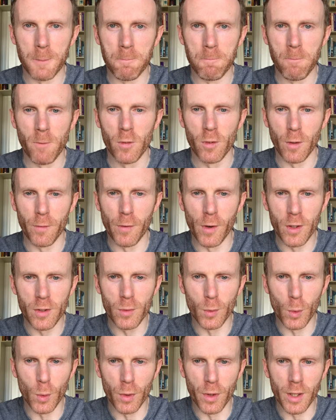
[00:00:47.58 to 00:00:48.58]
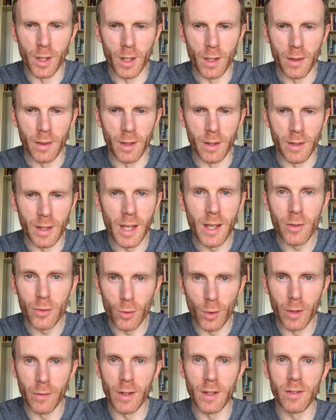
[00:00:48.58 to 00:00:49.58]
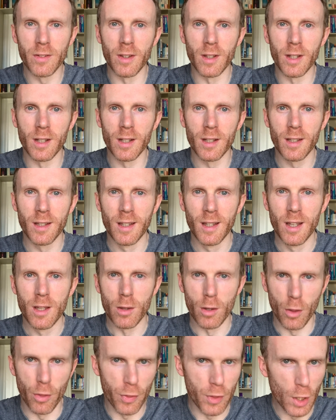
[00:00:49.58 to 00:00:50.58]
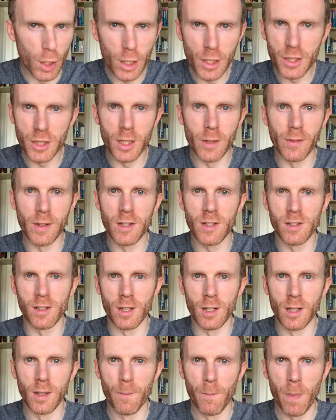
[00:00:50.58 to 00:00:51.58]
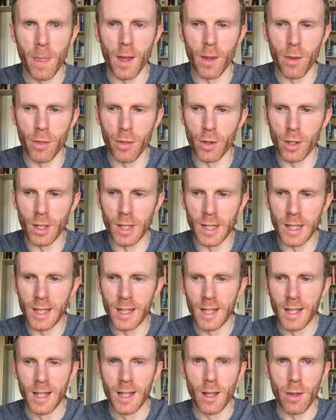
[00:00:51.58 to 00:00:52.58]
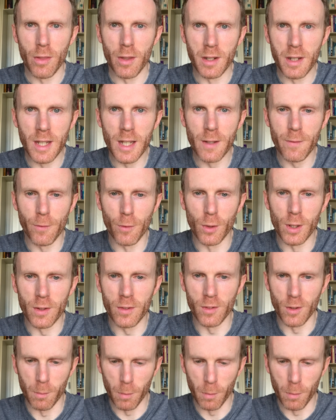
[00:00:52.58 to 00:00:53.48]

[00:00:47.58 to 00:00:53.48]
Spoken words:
So first of all, the history of Easter, the theology of Easter, and thirdly, the need for Easter.